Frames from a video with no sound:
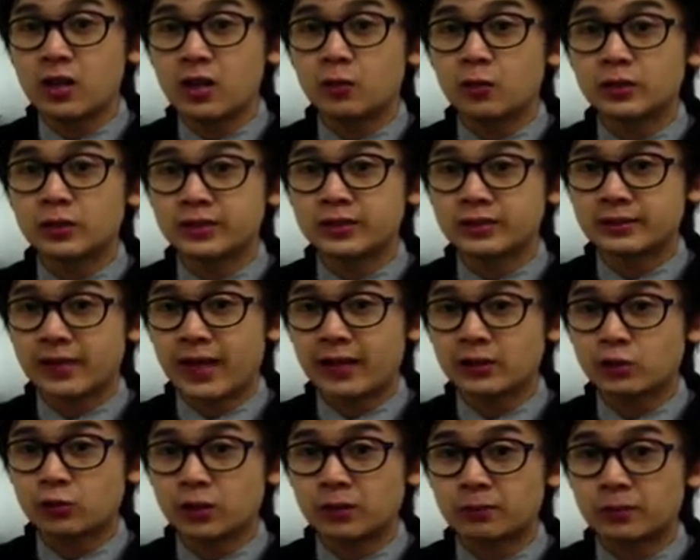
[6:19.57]
which is
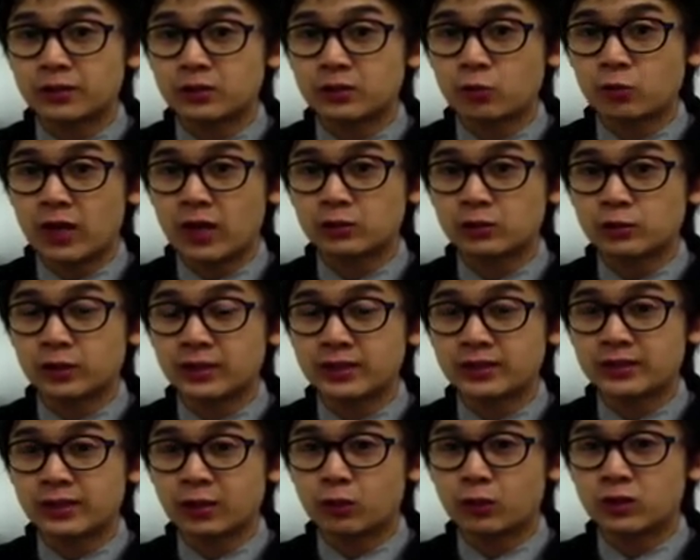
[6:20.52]
x squared plus y squared
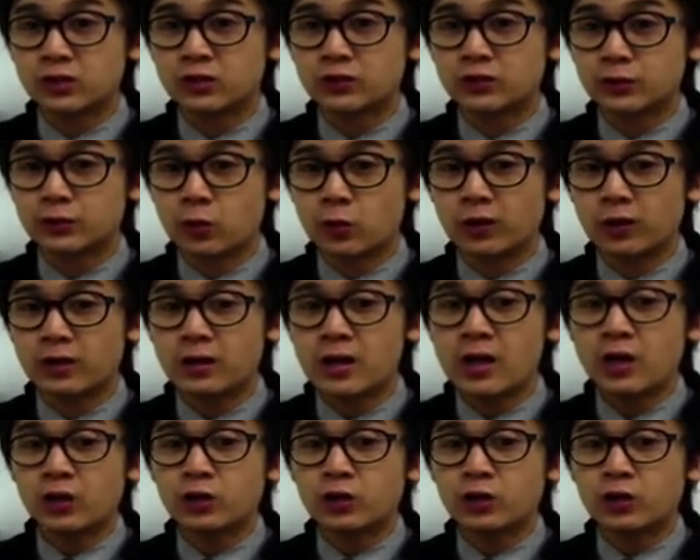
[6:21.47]
is equal to 4,